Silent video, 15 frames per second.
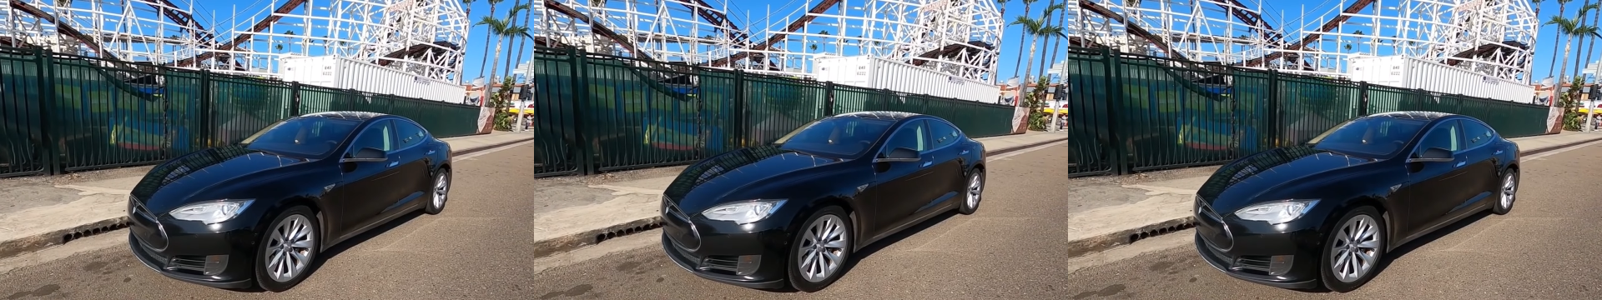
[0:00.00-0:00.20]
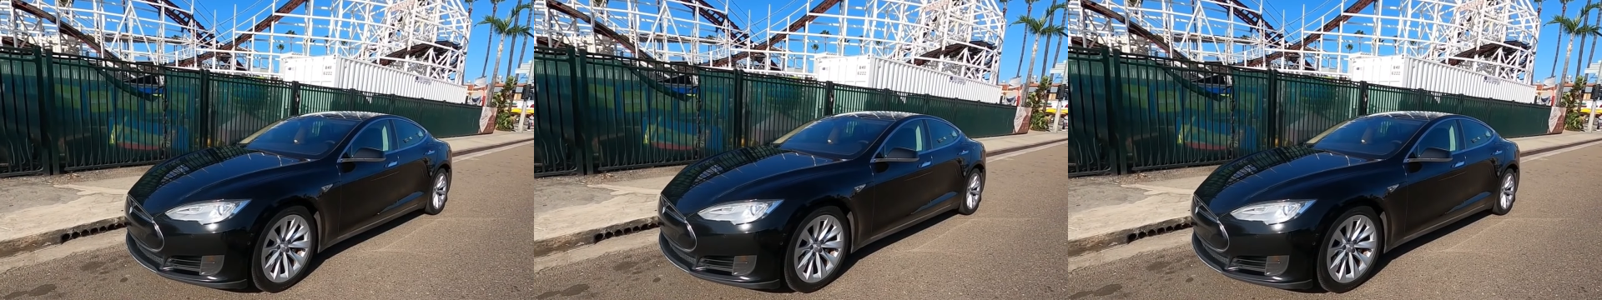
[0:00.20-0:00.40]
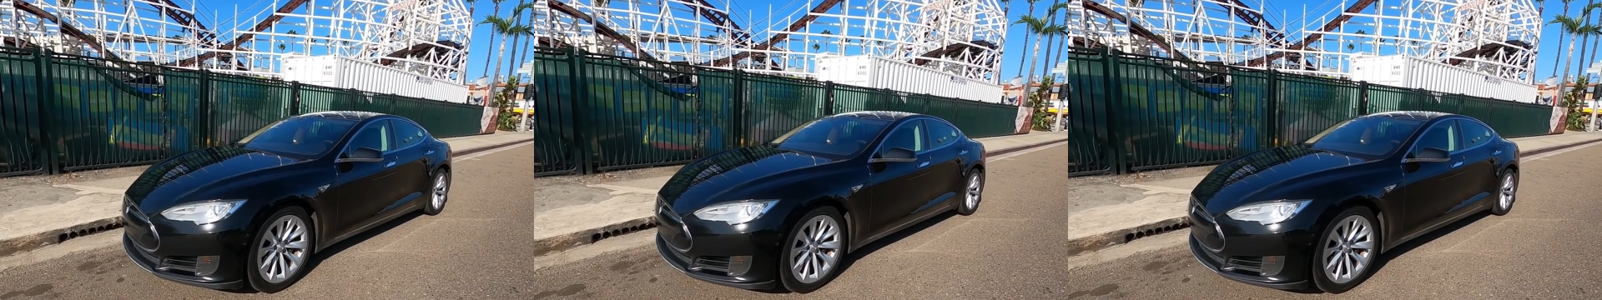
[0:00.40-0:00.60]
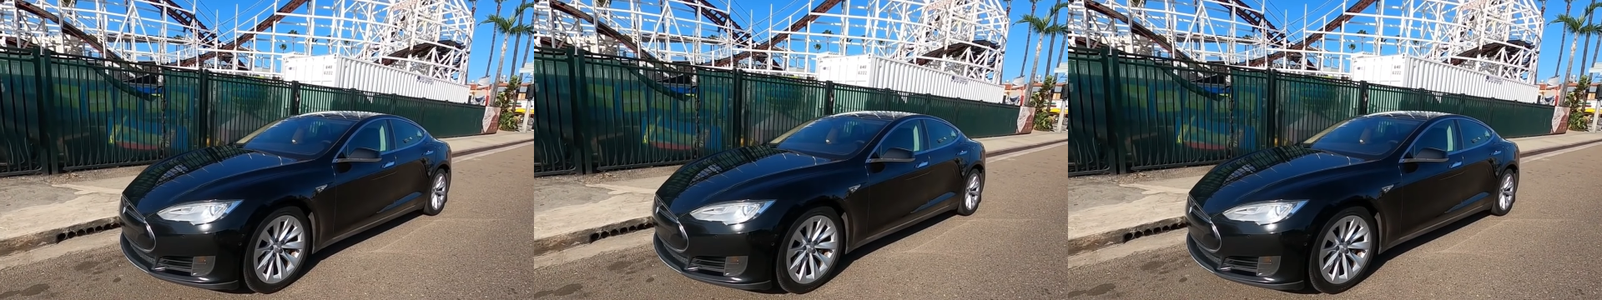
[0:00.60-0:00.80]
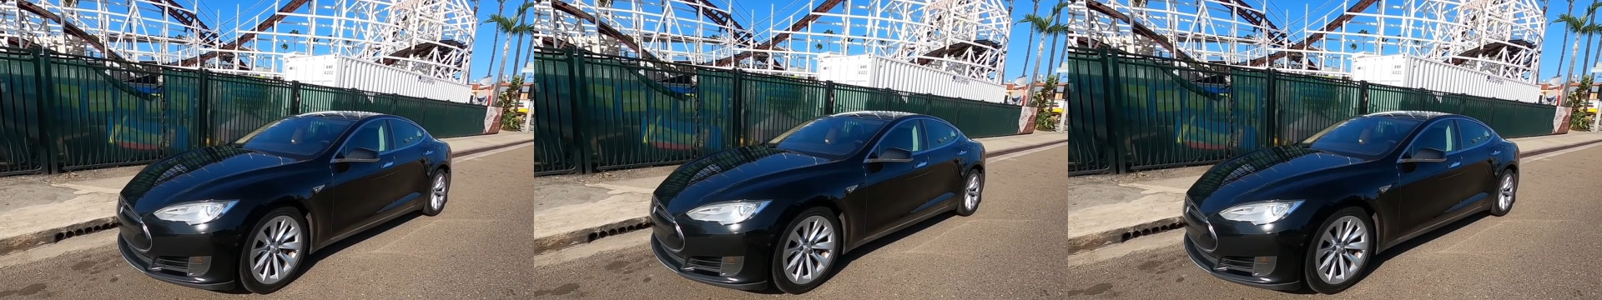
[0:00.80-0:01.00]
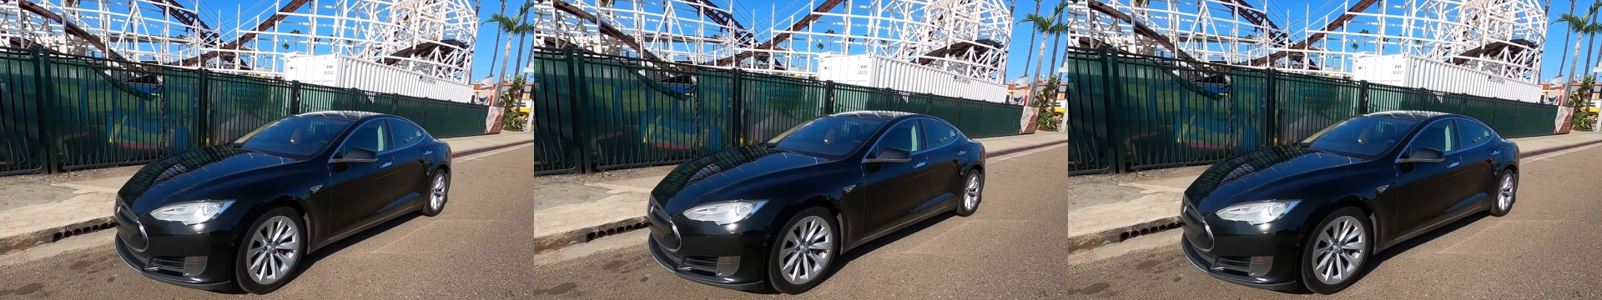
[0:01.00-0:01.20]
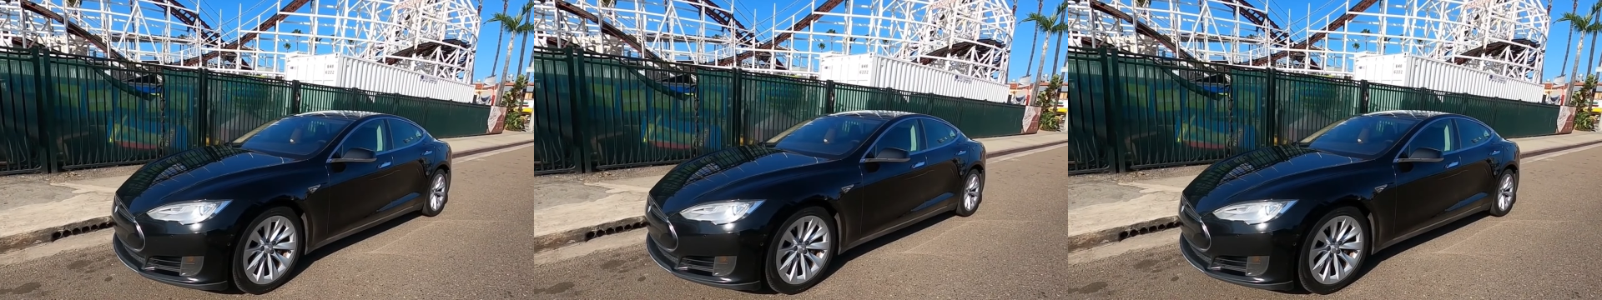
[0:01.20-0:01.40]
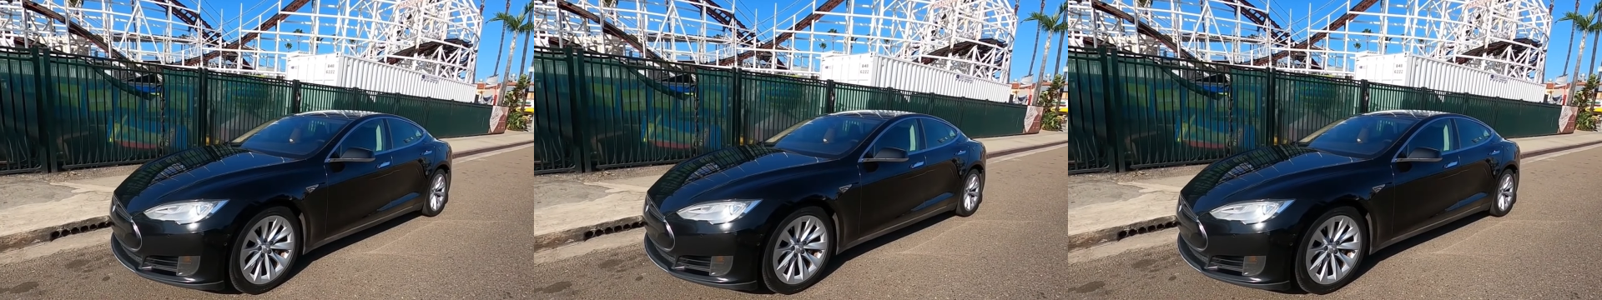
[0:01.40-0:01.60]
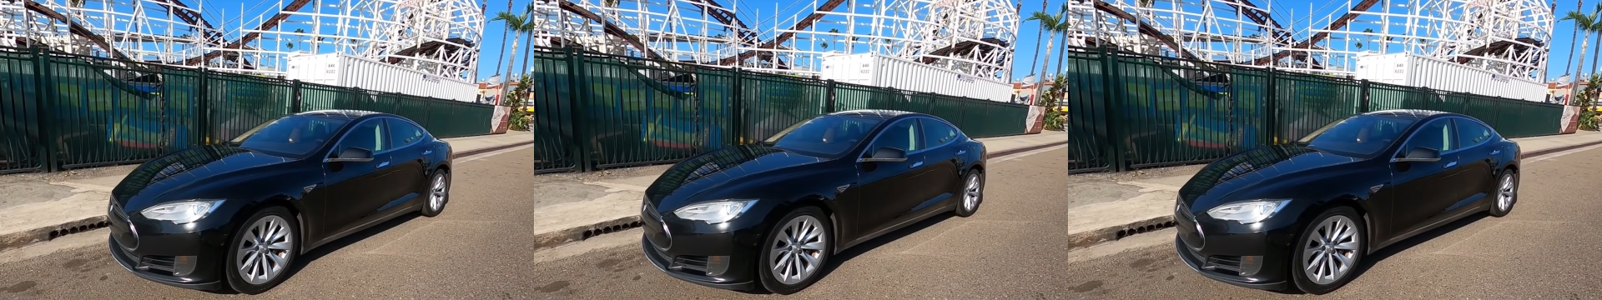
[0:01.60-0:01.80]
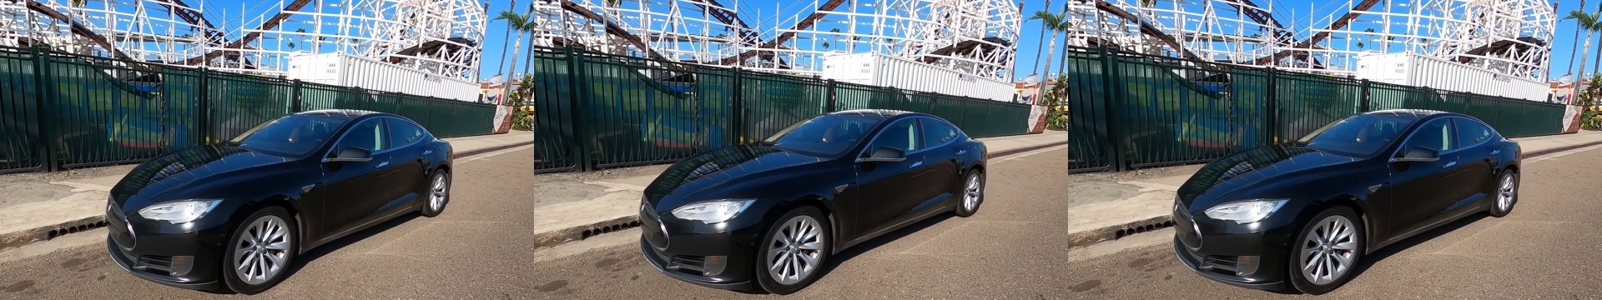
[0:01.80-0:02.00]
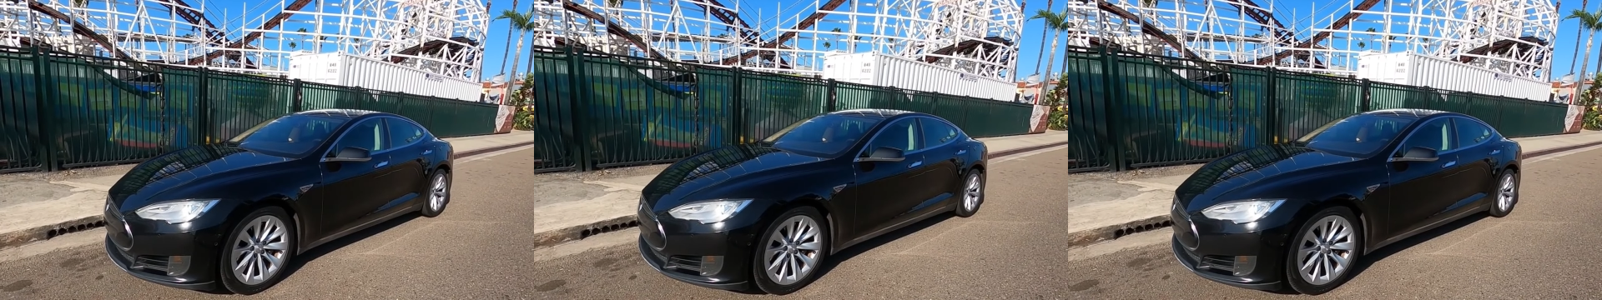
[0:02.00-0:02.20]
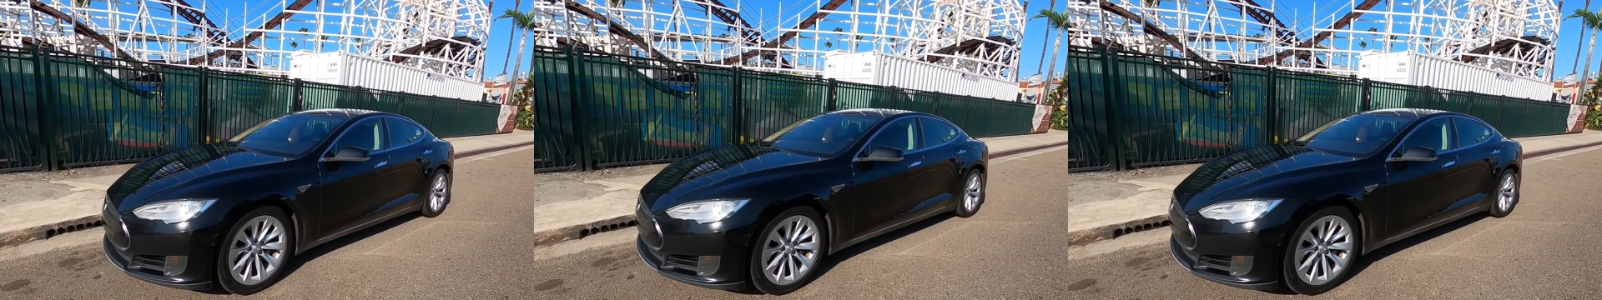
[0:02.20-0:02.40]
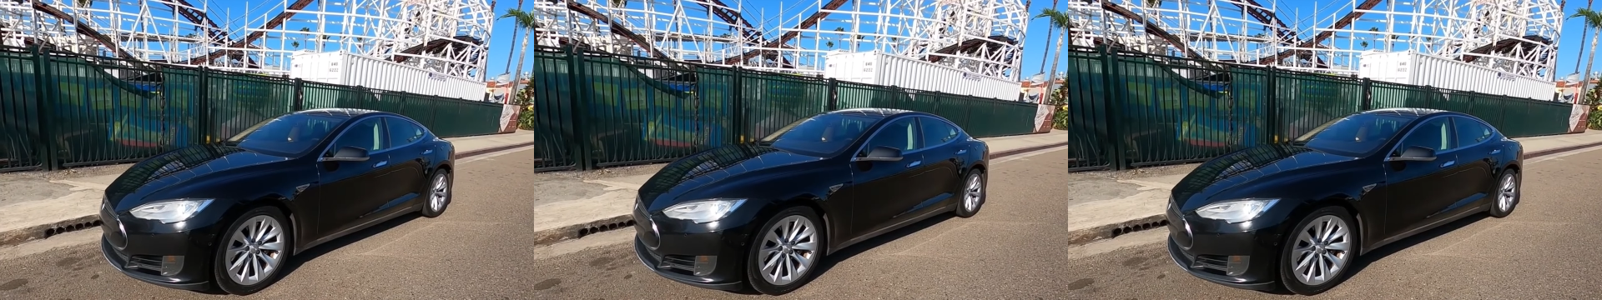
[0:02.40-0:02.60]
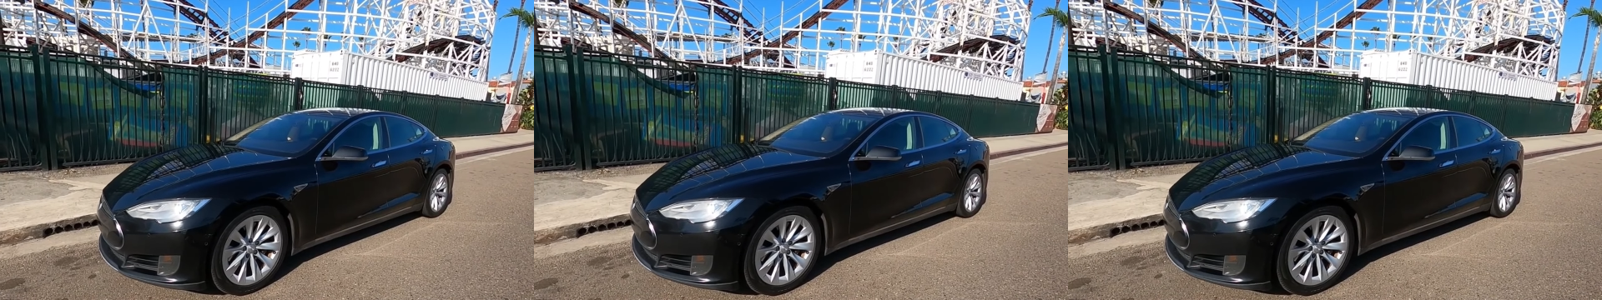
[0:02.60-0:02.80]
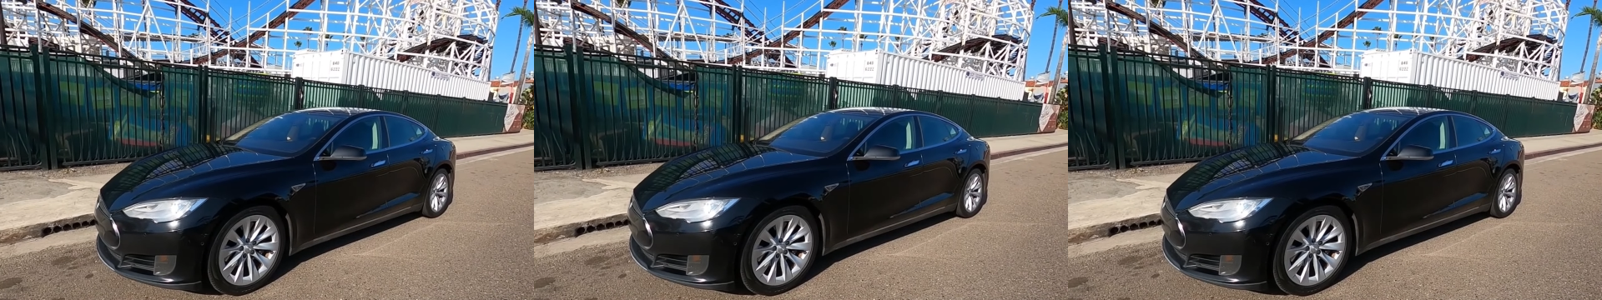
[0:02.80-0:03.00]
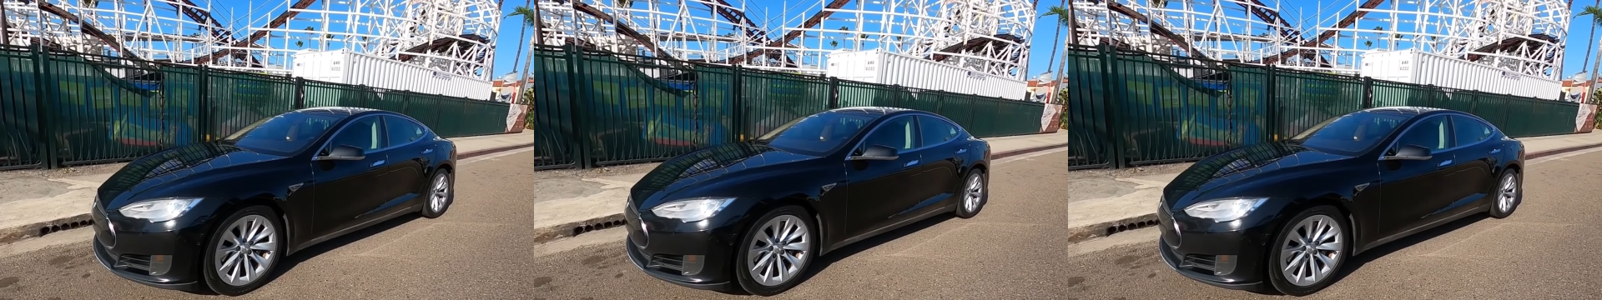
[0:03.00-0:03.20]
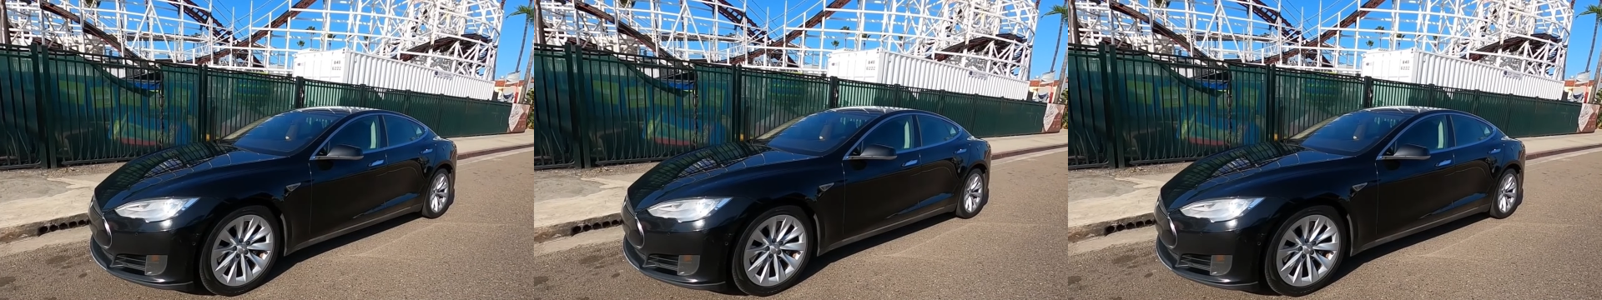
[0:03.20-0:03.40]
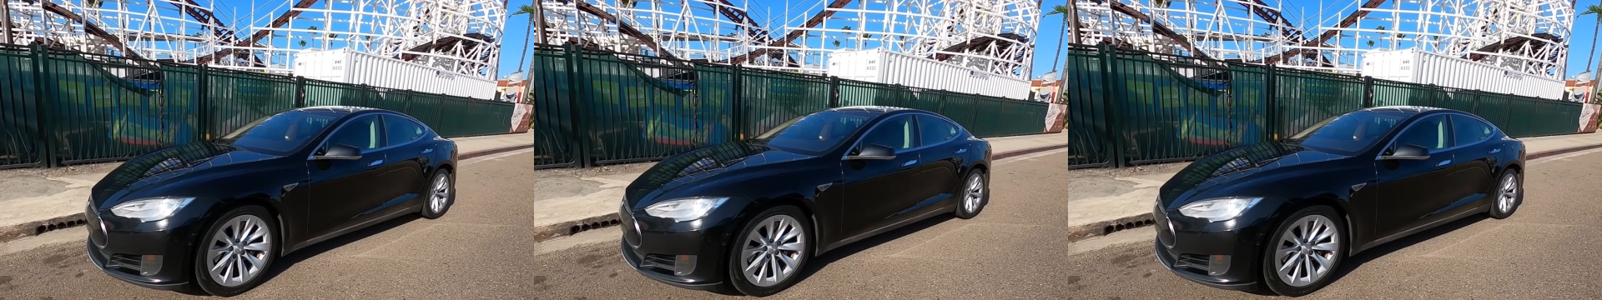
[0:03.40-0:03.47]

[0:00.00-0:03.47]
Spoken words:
[unreadable: no face in view]